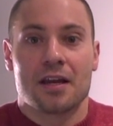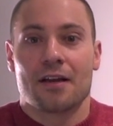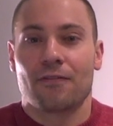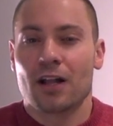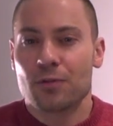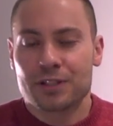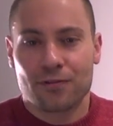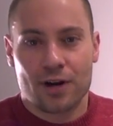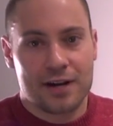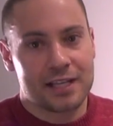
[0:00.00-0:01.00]
Follow us for
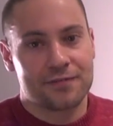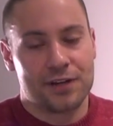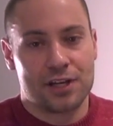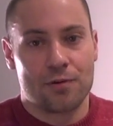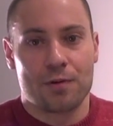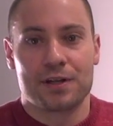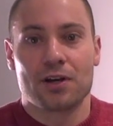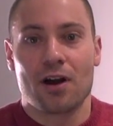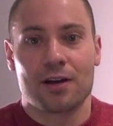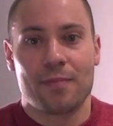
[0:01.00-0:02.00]
our next video where we
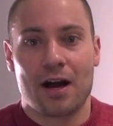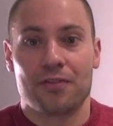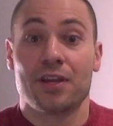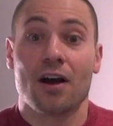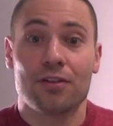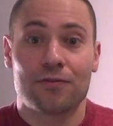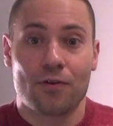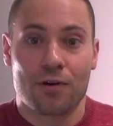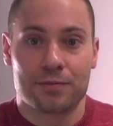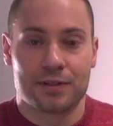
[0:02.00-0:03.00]
talk about the other
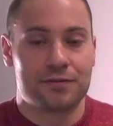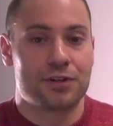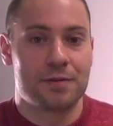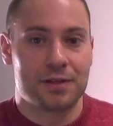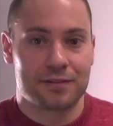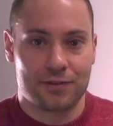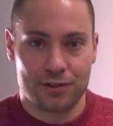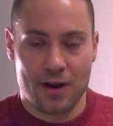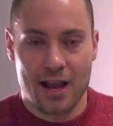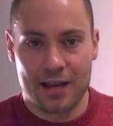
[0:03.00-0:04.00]
forms of treatments for
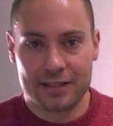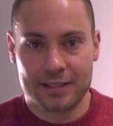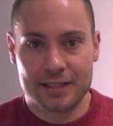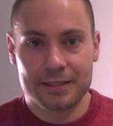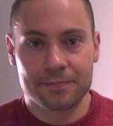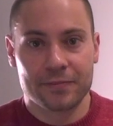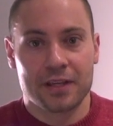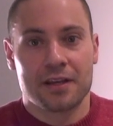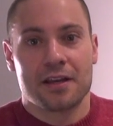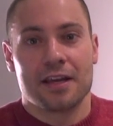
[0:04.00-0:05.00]
dry eye disease.
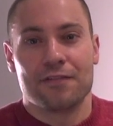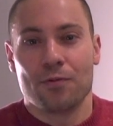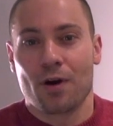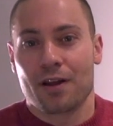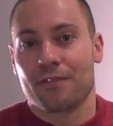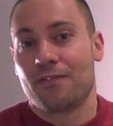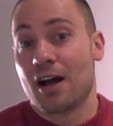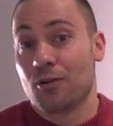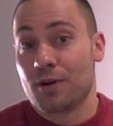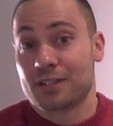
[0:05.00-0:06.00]
If you want to
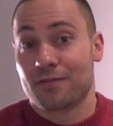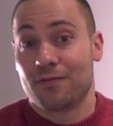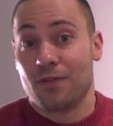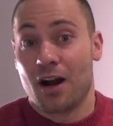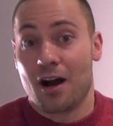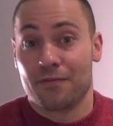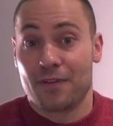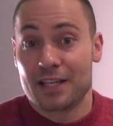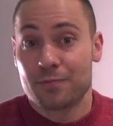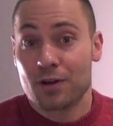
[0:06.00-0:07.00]
follow us on
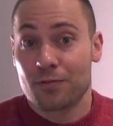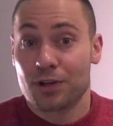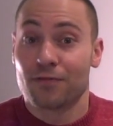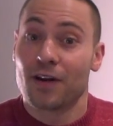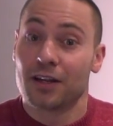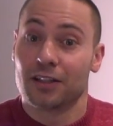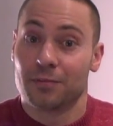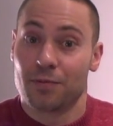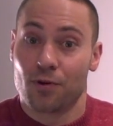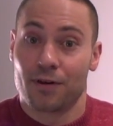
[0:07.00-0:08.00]
Facebook, you can find a little
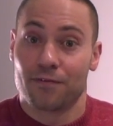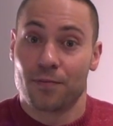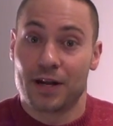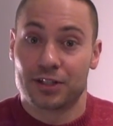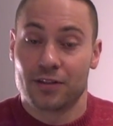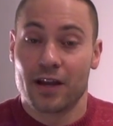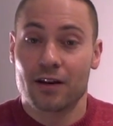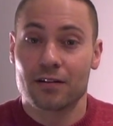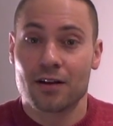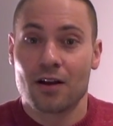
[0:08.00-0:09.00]
bit more information
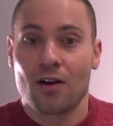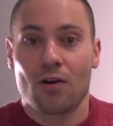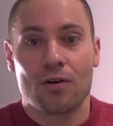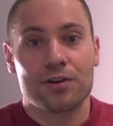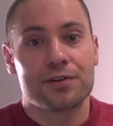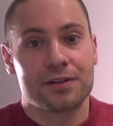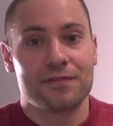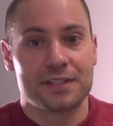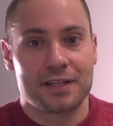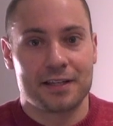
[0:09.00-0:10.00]
there, or you can
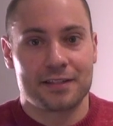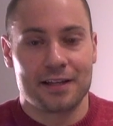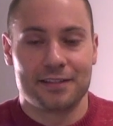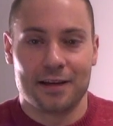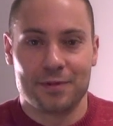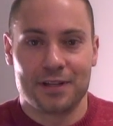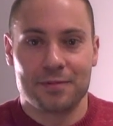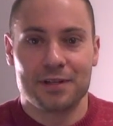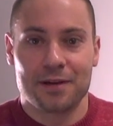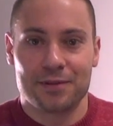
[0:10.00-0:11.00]
visit us at
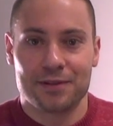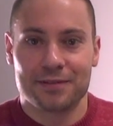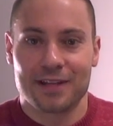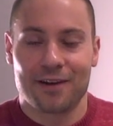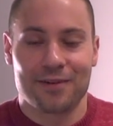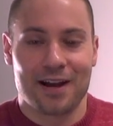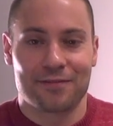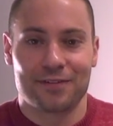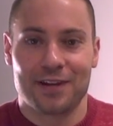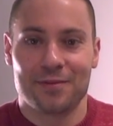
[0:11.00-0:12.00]

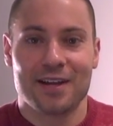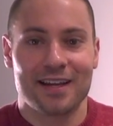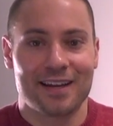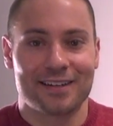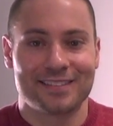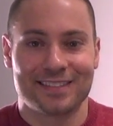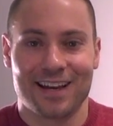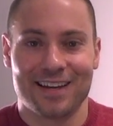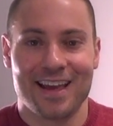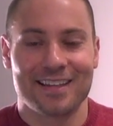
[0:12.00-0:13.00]

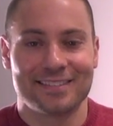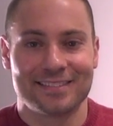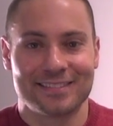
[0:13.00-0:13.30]
www.rockfordfamilyeyecare.net.